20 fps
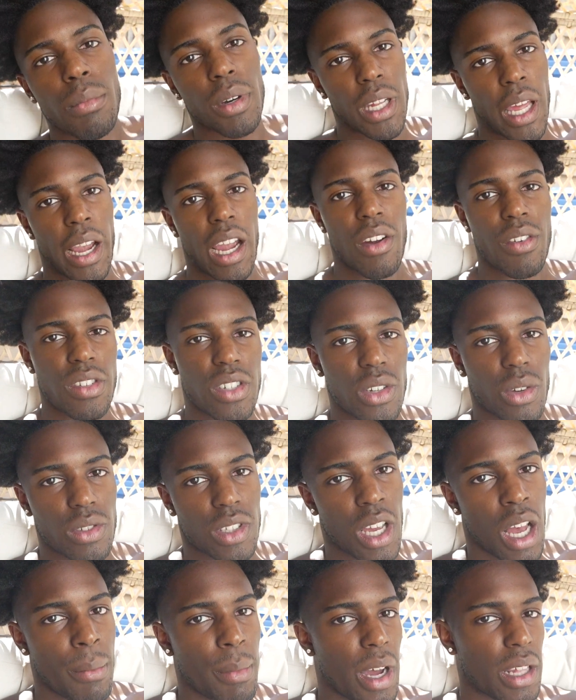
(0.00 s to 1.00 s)
But like every single
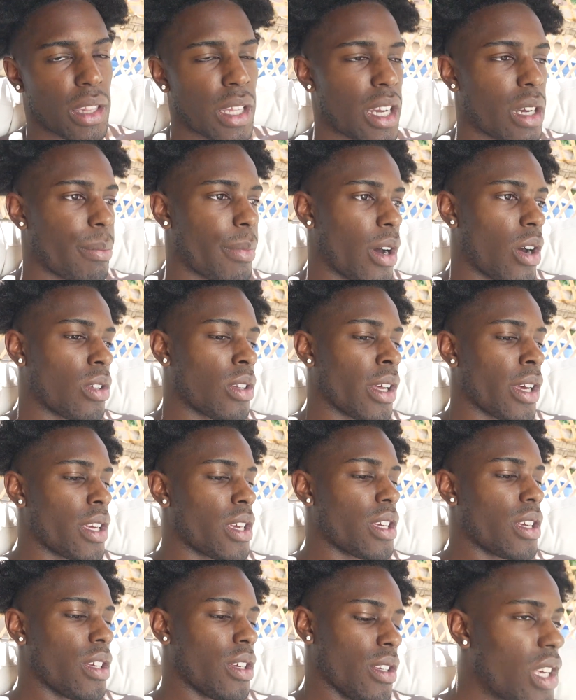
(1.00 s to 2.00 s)
time I think about
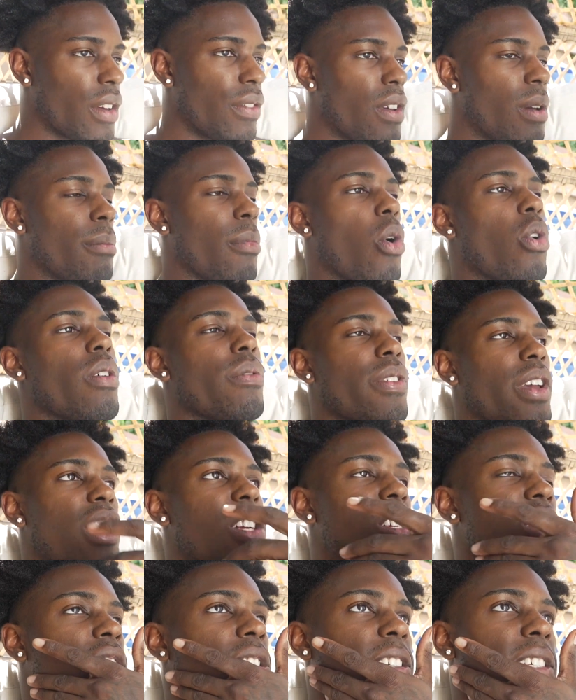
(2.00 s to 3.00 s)
like giving
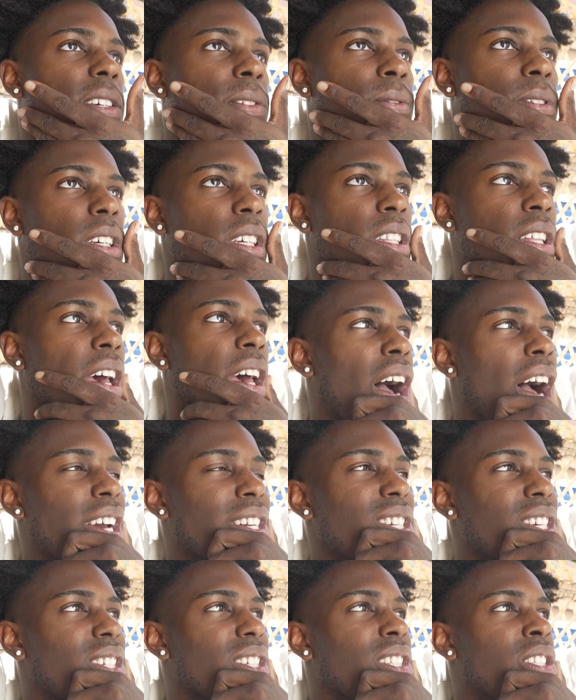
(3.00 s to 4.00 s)
motivation and stuff like that, I
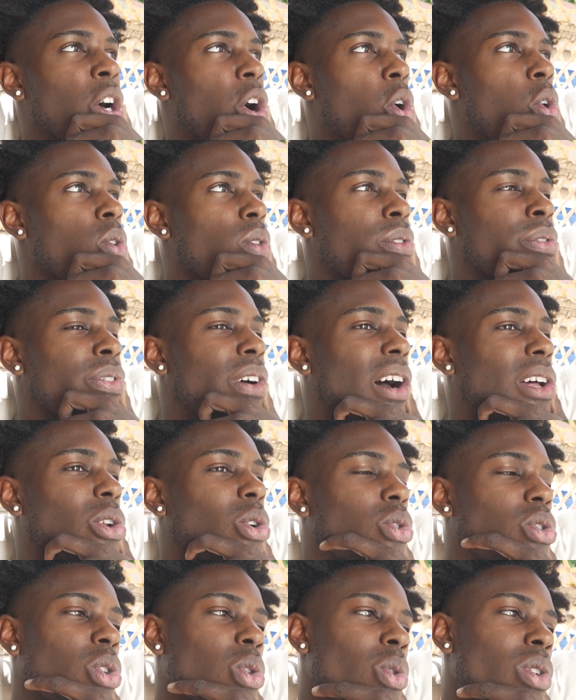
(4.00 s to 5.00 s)
just don't
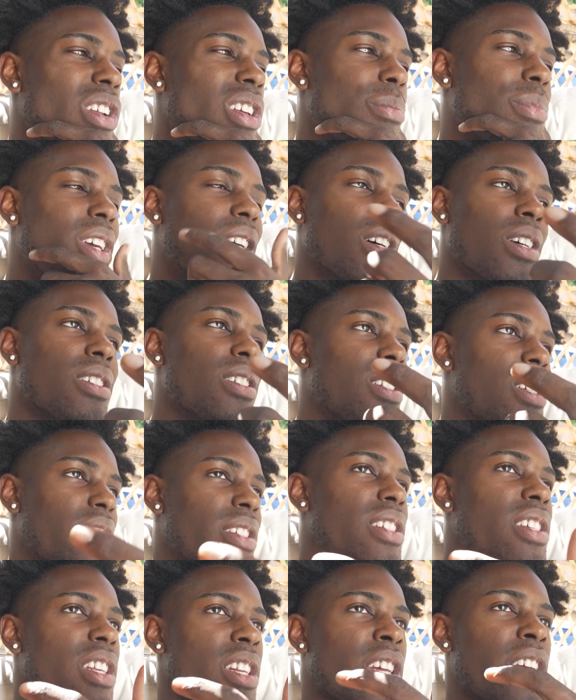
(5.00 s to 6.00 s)
follow through with it because
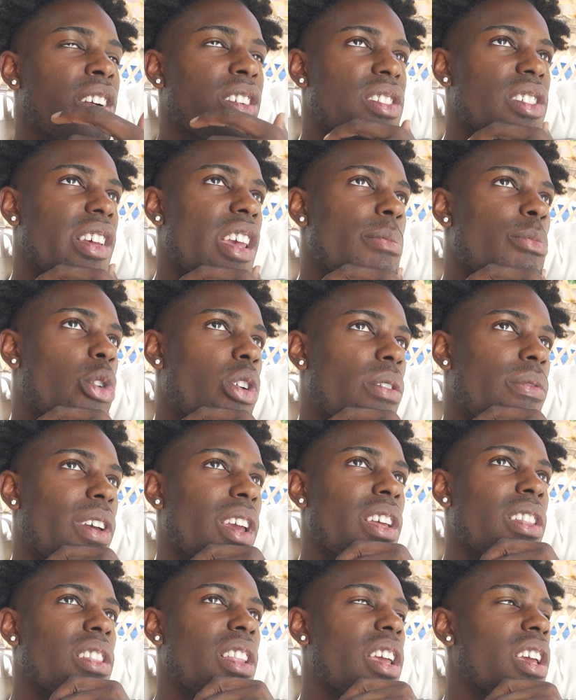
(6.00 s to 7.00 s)
just sitting here and saying
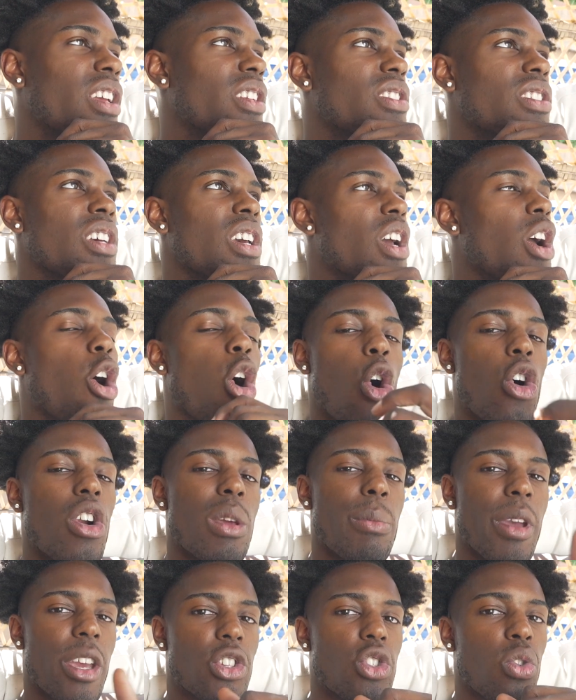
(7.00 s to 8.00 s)
motivating things
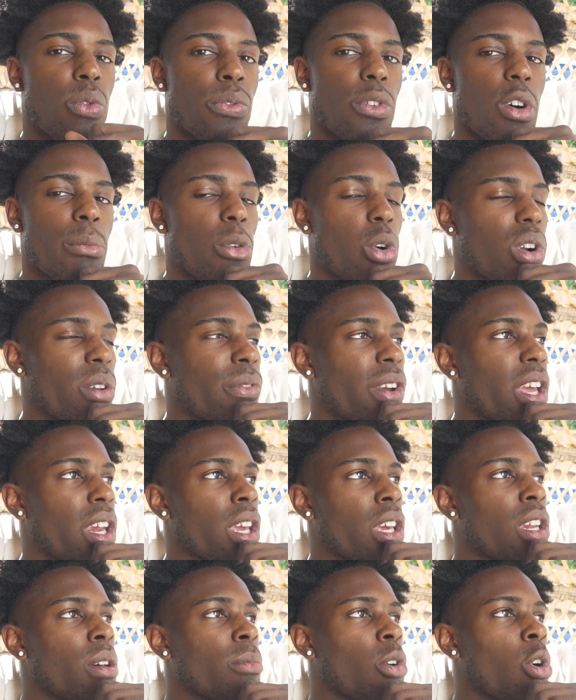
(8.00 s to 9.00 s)
only makes you feel motivated
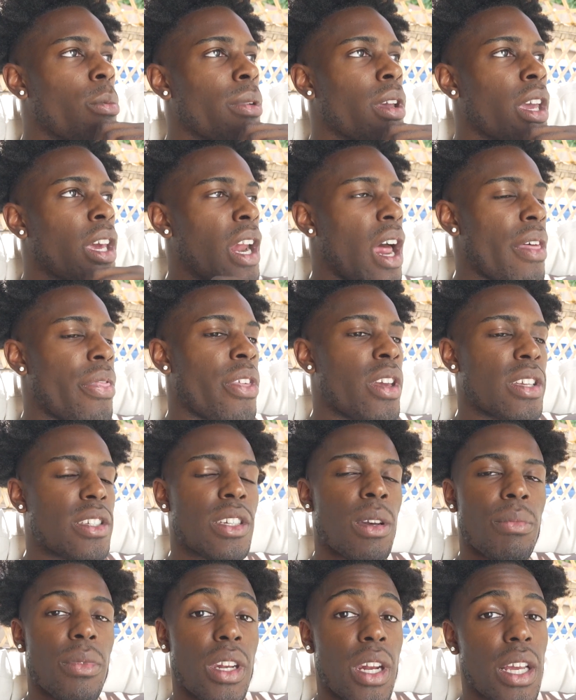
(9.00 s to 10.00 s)
in the moment. And I think
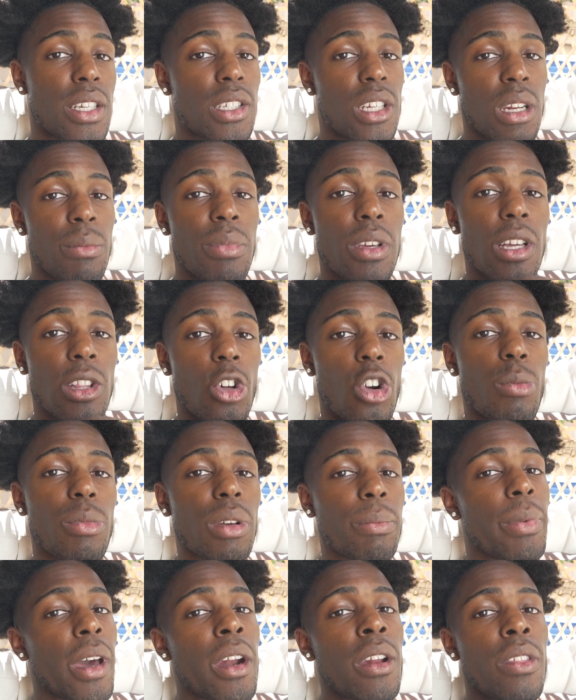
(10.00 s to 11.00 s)
something that's gonna be a little
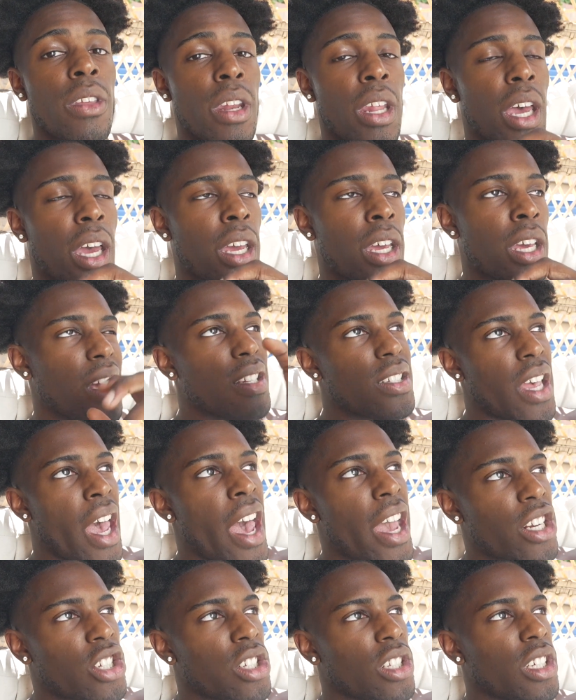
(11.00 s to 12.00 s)
bit better than that is
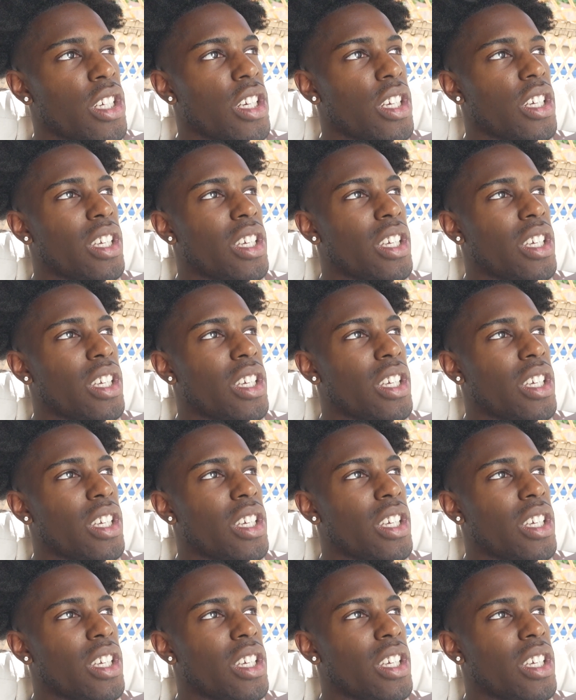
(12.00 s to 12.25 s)
actually